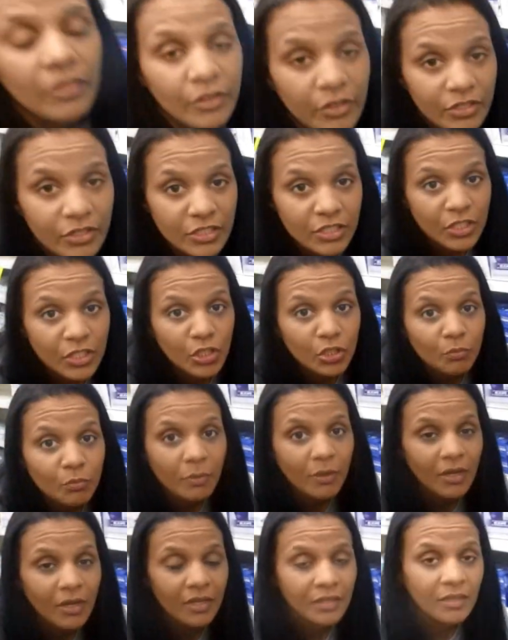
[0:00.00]
There is a
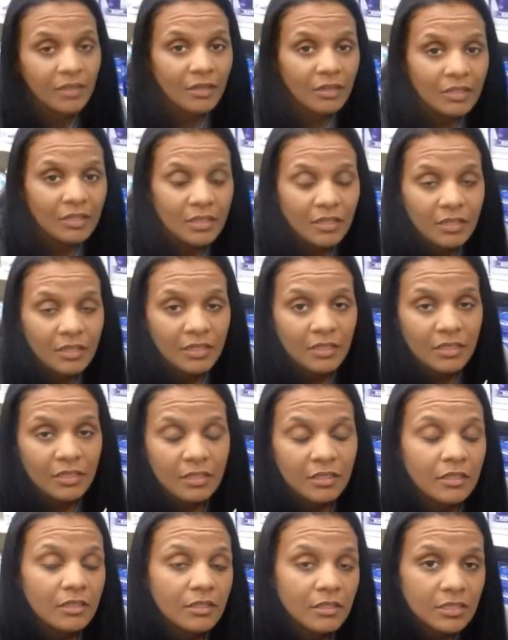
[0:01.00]
coupon,
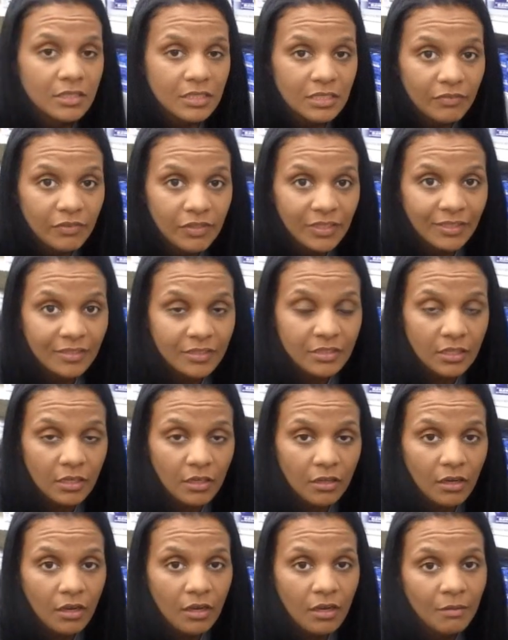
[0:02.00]

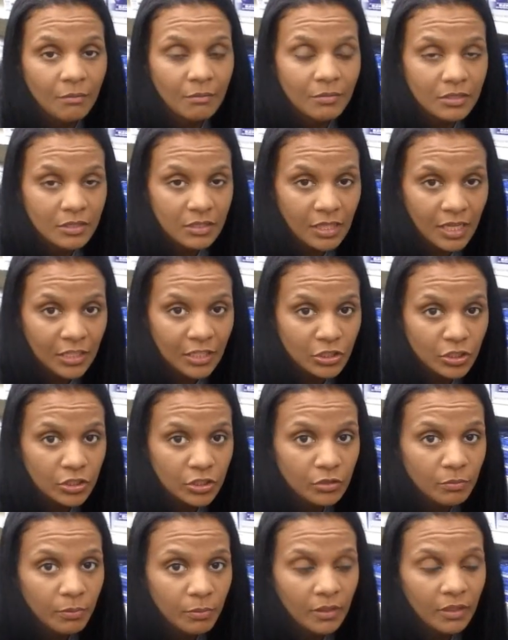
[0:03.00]

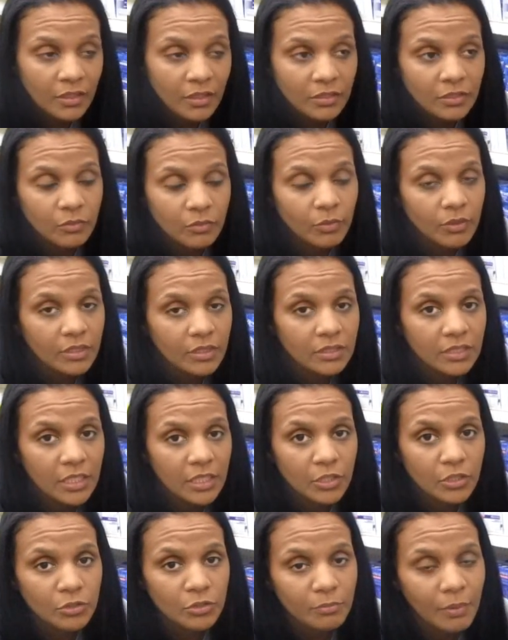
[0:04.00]
cvs.com/coupons. When it
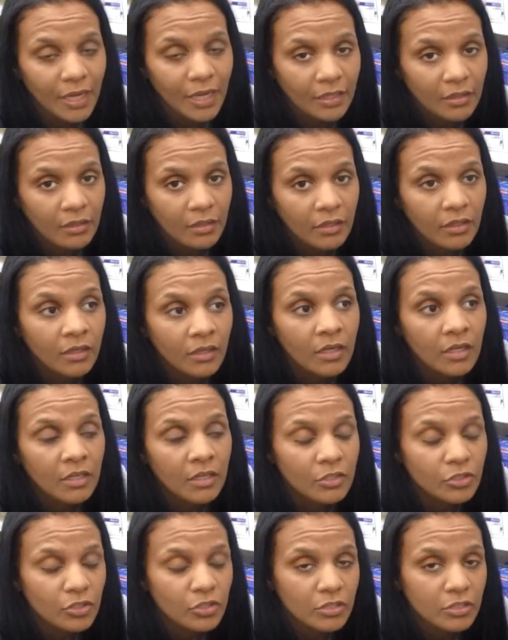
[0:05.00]
takes you back there,
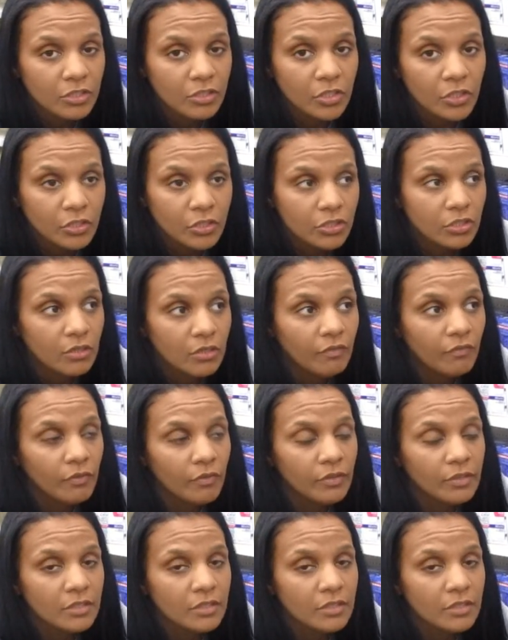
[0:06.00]
just search for the